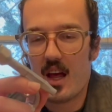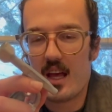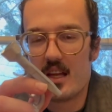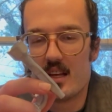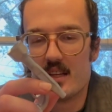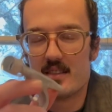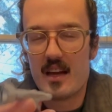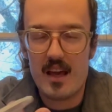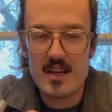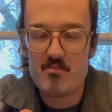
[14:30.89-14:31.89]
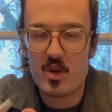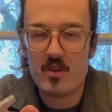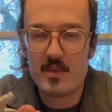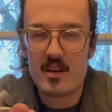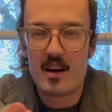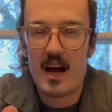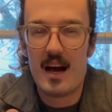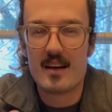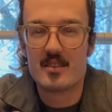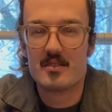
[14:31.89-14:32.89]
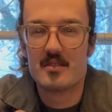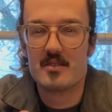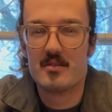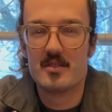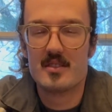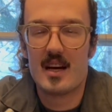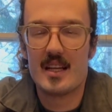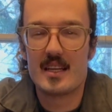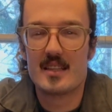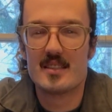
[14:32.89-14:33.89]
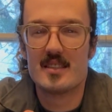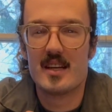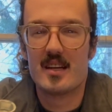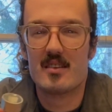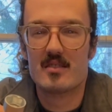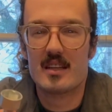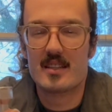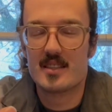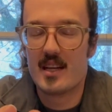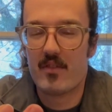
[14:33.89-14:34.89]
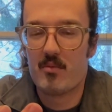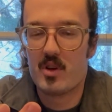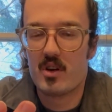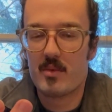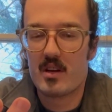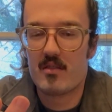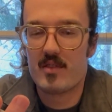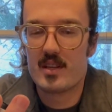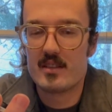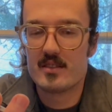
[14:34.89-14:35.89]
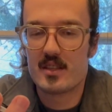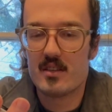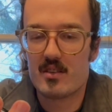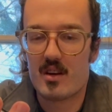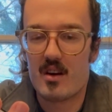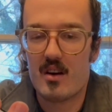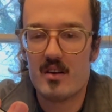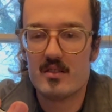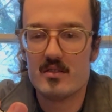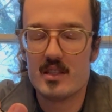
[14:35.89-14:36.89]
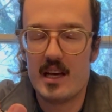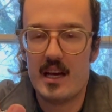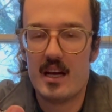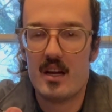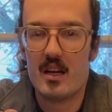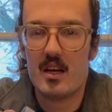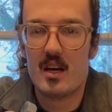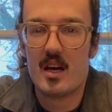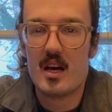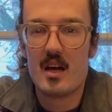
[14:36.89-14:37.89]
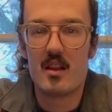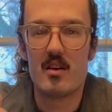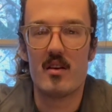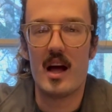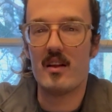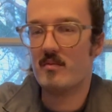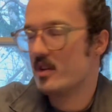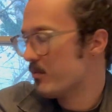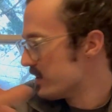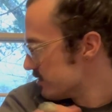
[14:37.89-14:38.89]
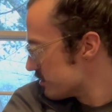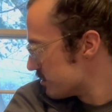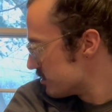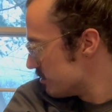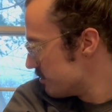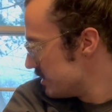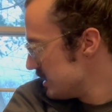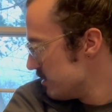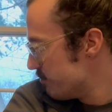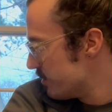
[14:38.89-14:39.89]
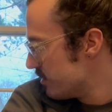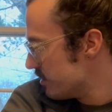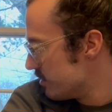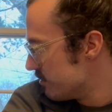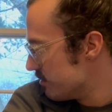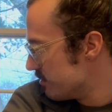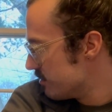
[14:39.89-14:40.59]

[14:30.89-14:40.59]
it's an 8mm hex, so it's not like the standard 7mm for 10th scale cars, and the LMT wheels are so deep that you